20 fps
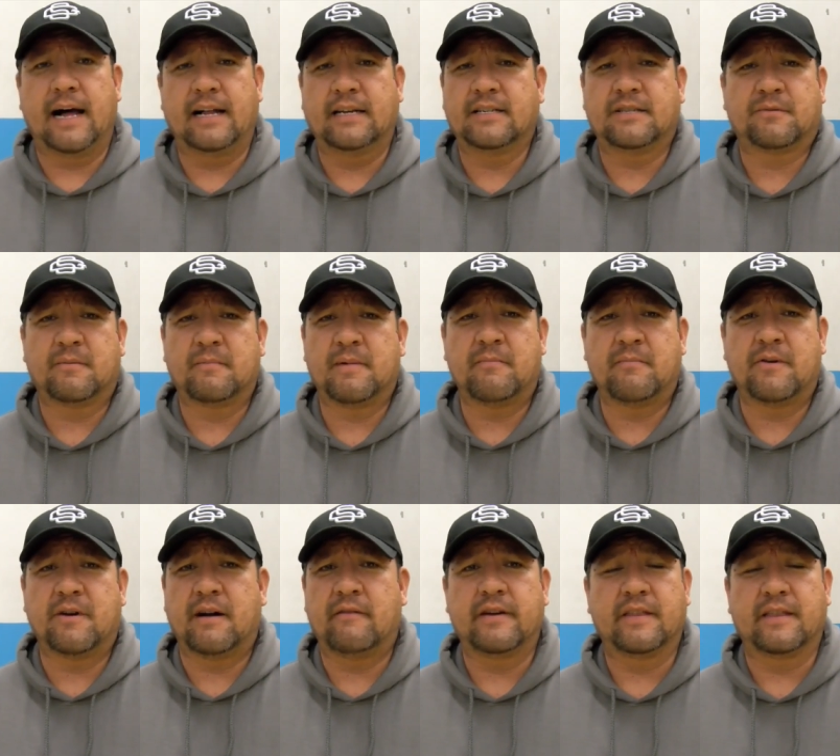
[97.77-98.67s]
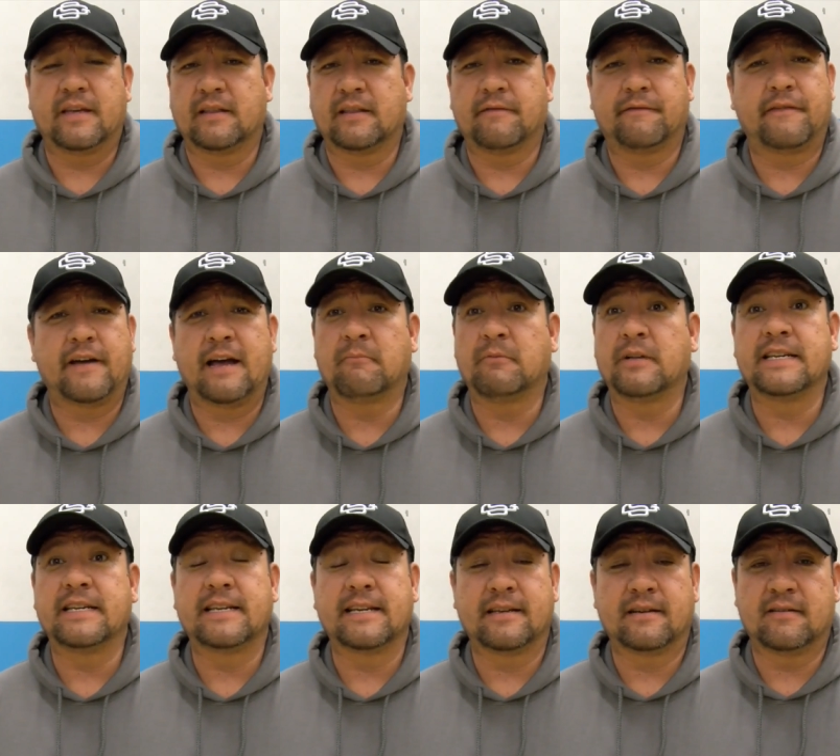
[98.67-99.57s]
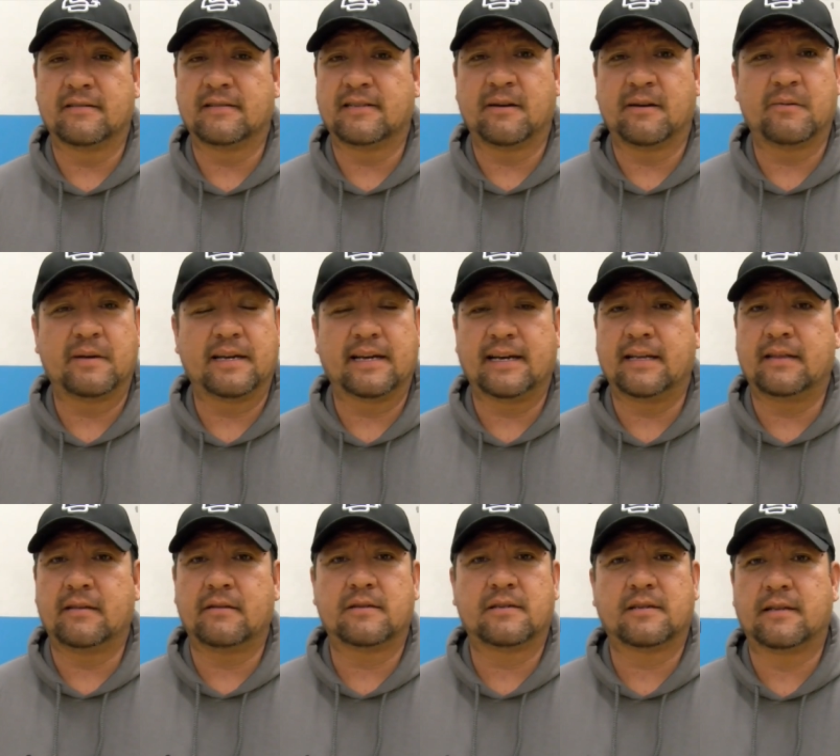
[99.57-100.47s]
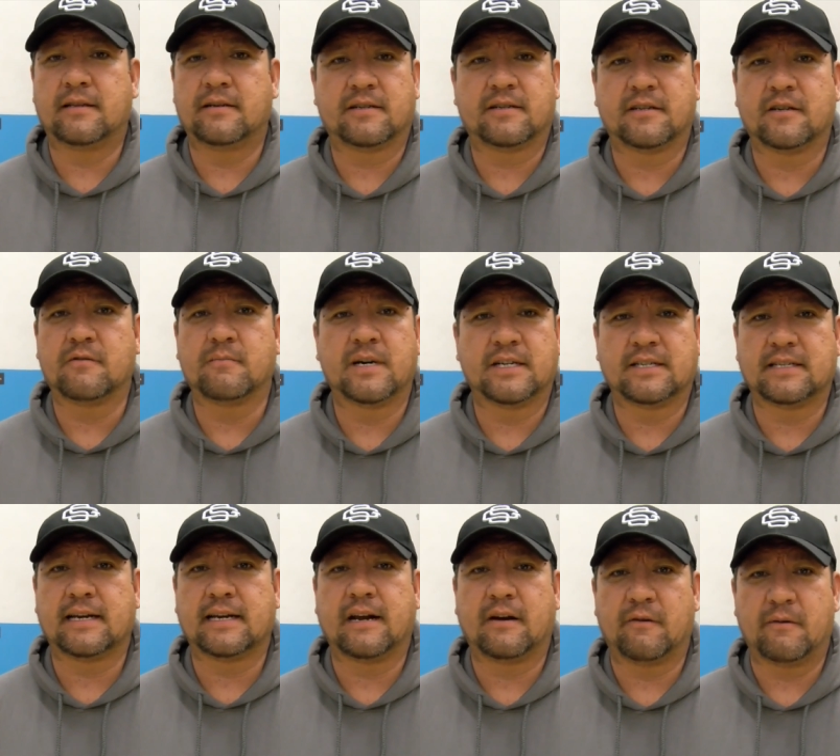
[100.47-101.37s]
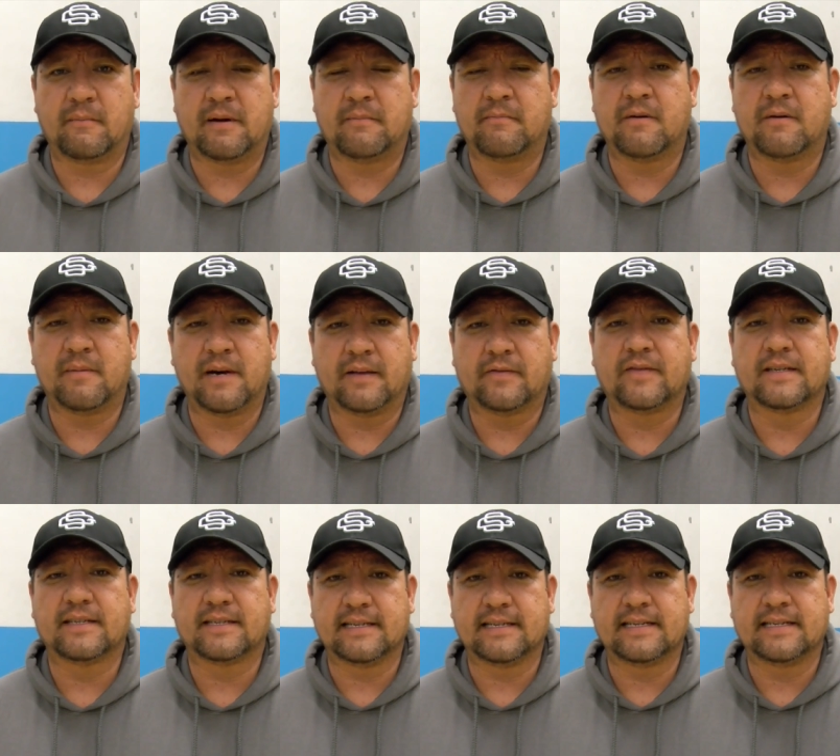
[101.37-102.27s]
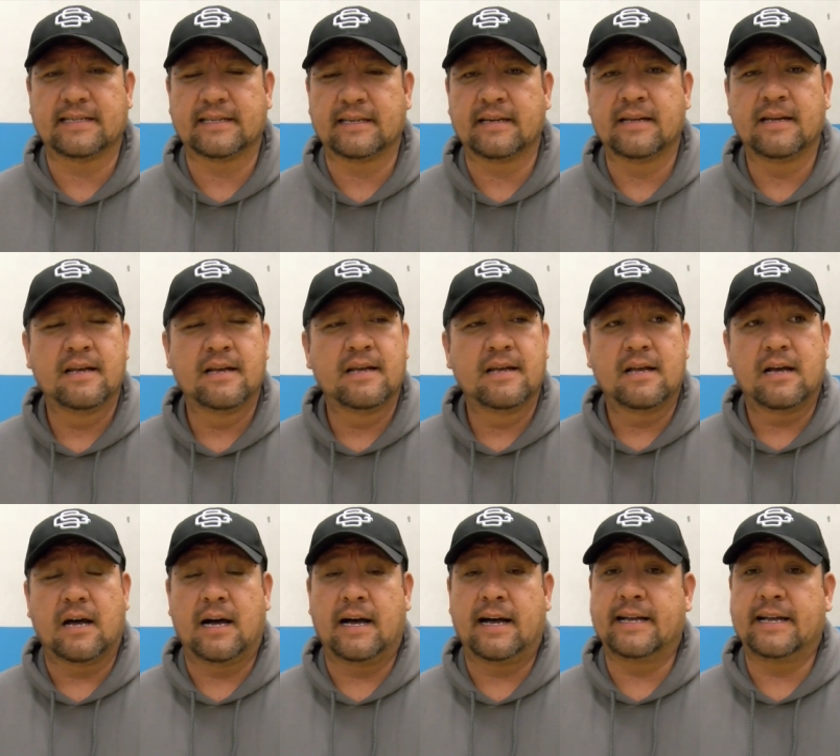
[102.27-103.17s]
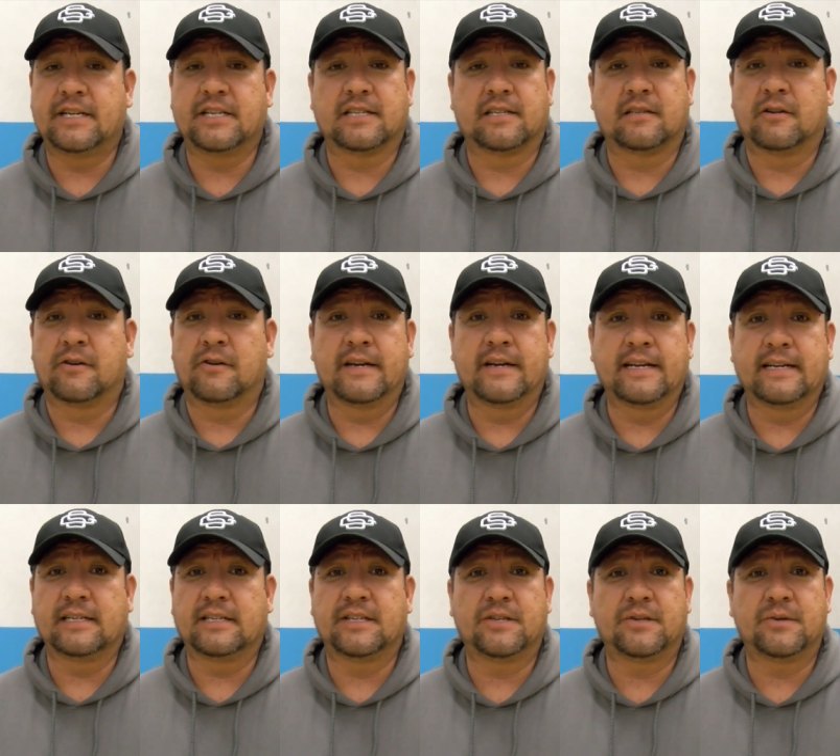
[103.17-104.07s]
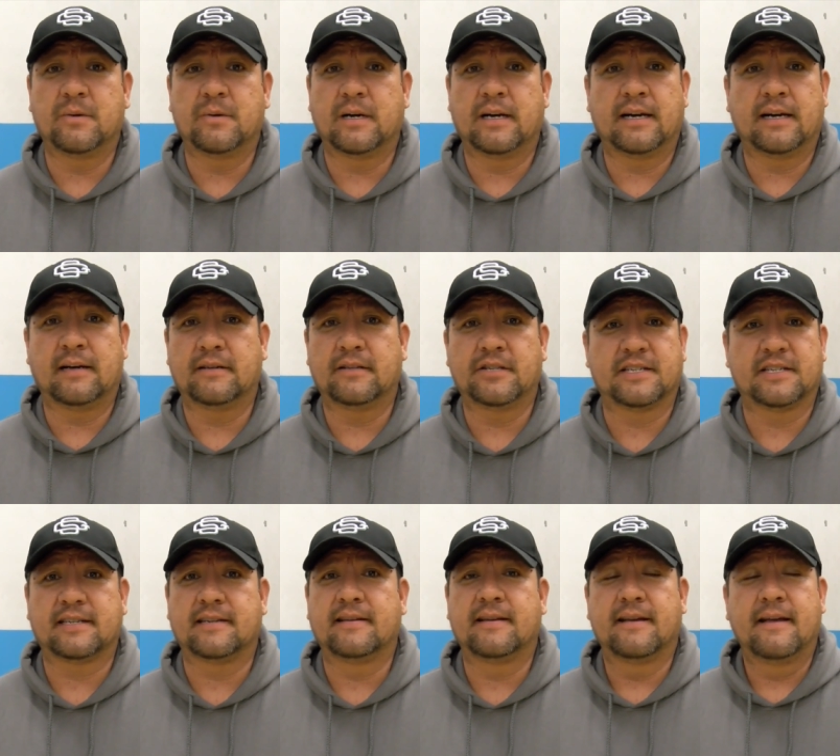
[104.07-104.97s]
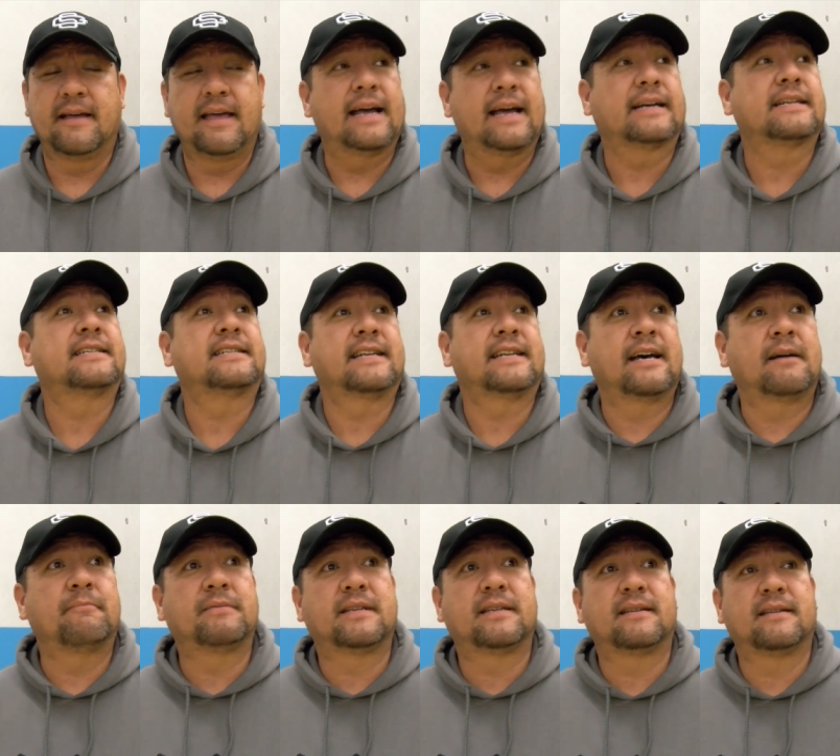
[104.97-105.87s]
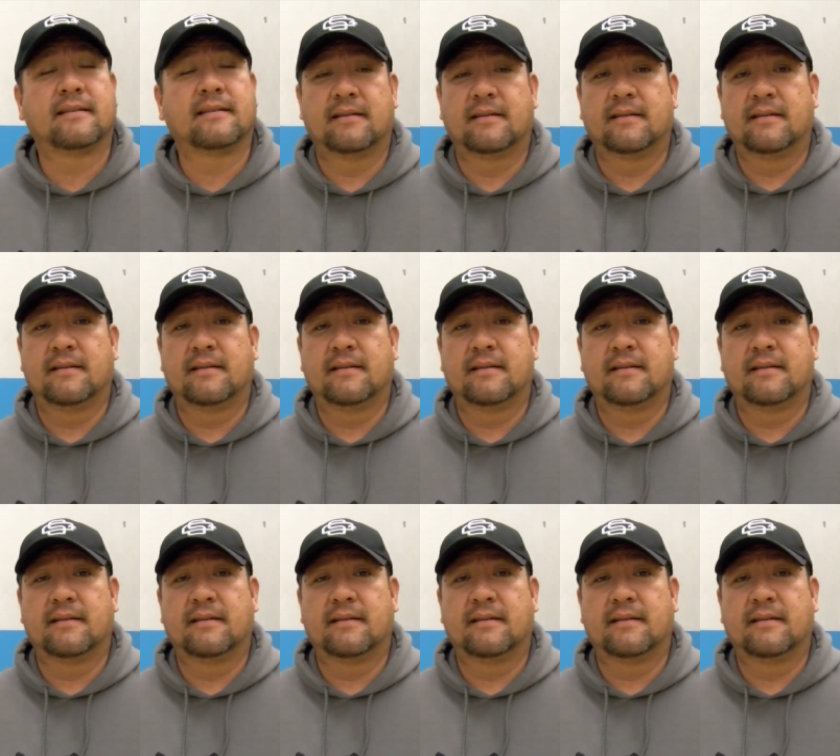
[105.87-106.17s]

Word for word: I'll just remember everything. The family dinners that we had. There's there's so much that I'll remember about this season, uh, and just learning to uh, just accept.